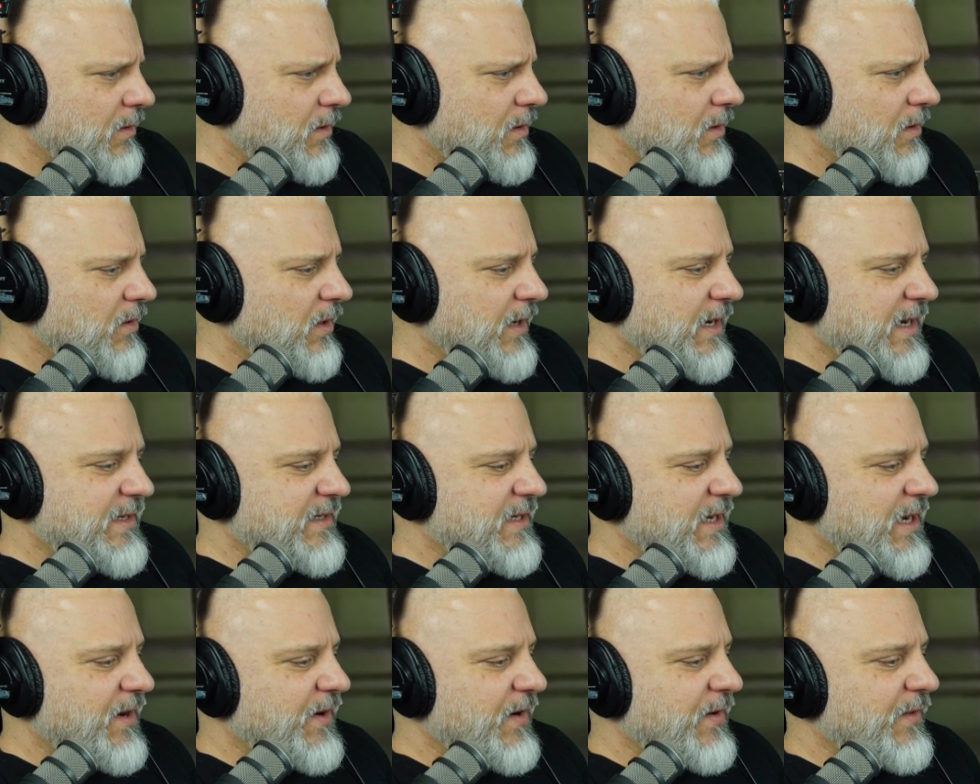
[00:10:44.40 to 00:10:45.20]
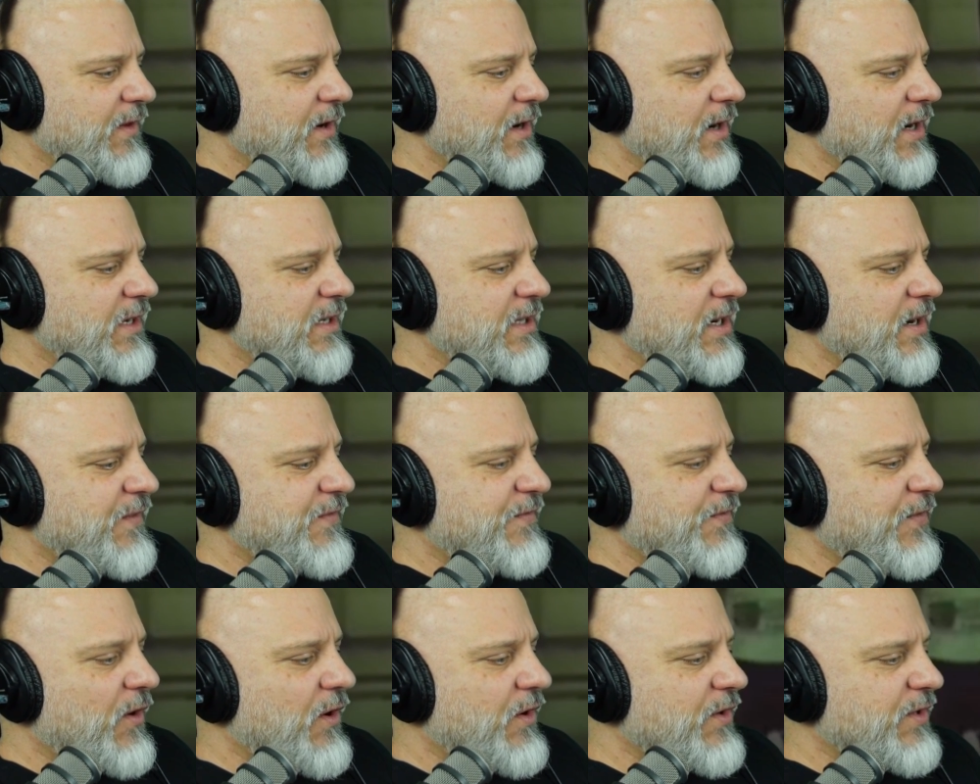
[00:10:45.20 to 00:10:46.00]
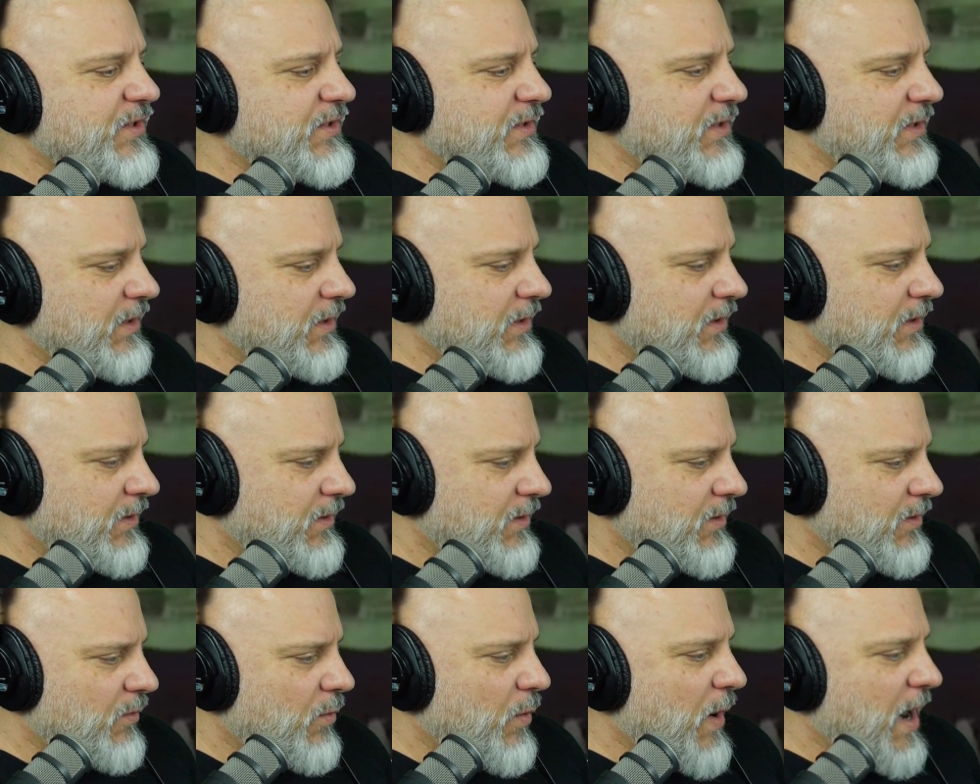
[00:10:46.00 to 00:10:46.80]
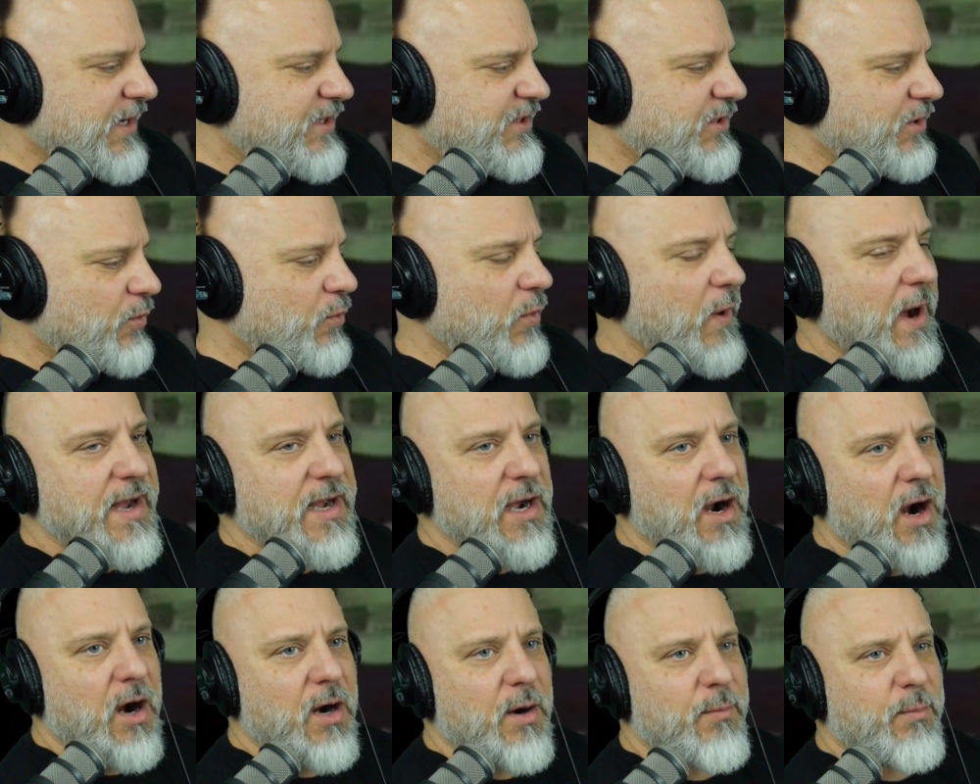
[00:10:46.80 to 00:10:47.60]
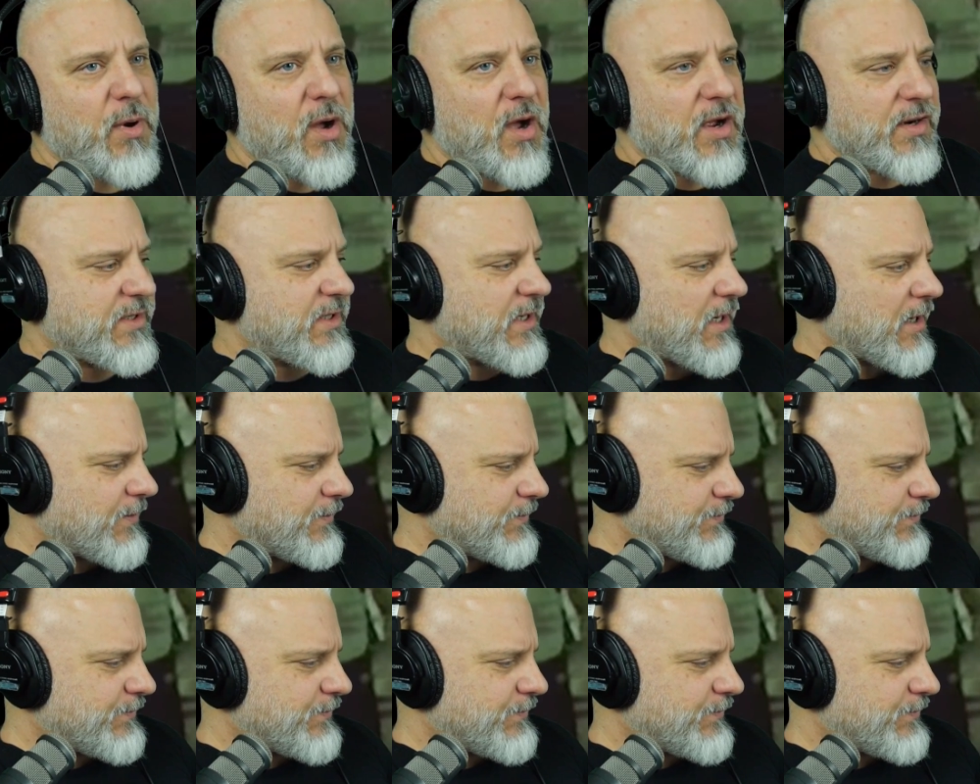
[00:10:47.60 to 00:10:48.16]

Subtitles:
He did it there. He did it first. Watch the right arm bong sao.